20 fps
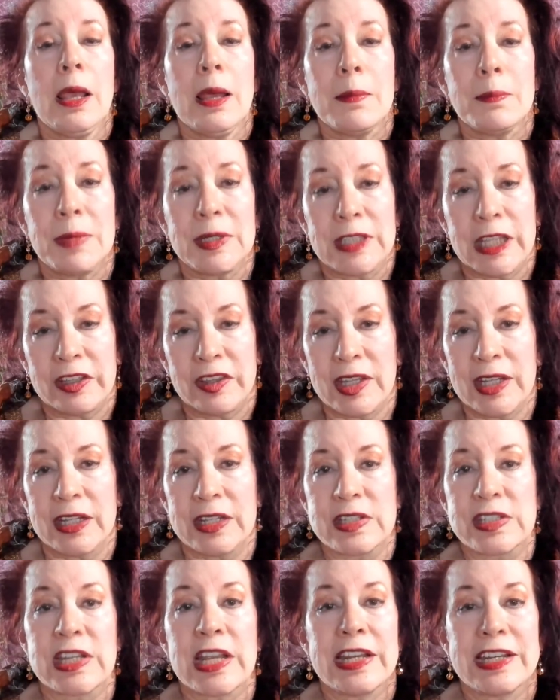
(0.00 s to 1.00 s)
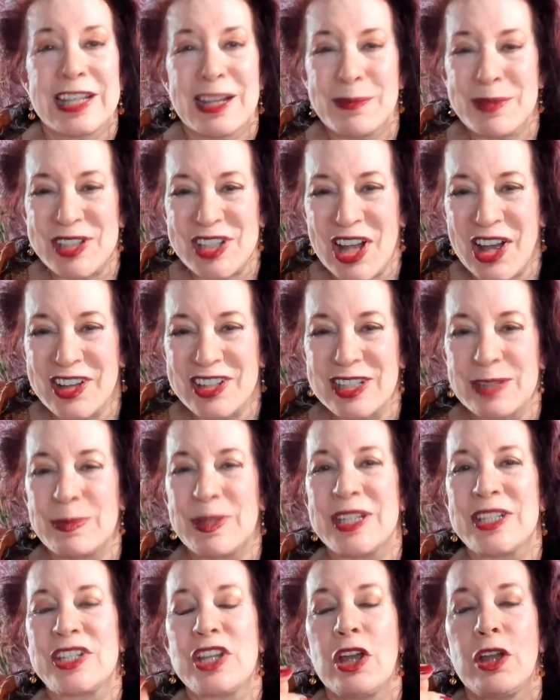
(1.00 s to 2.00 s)
But the thing is, Demis
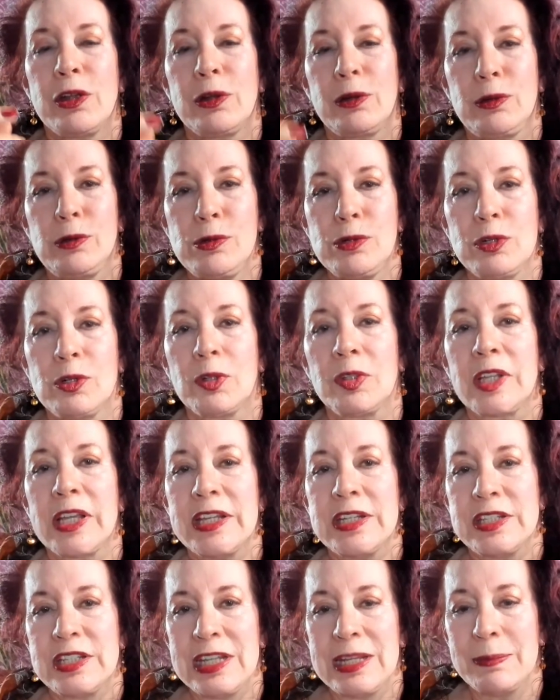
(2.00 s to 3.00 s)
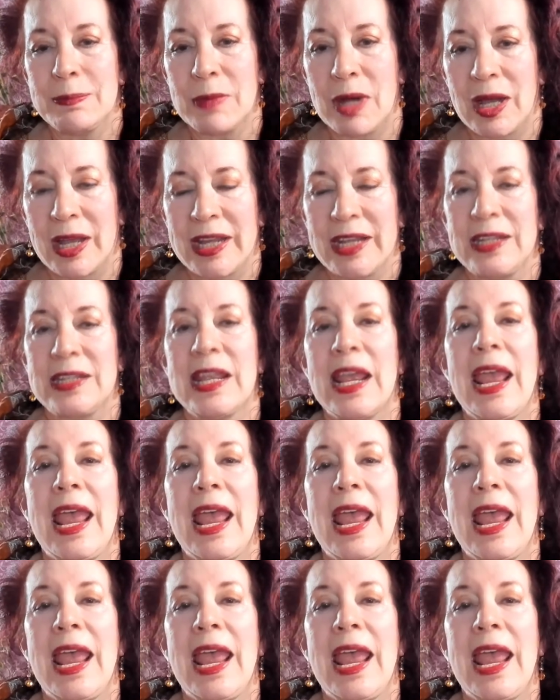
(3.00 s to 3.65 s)
Hassabis, Google, DeepMind,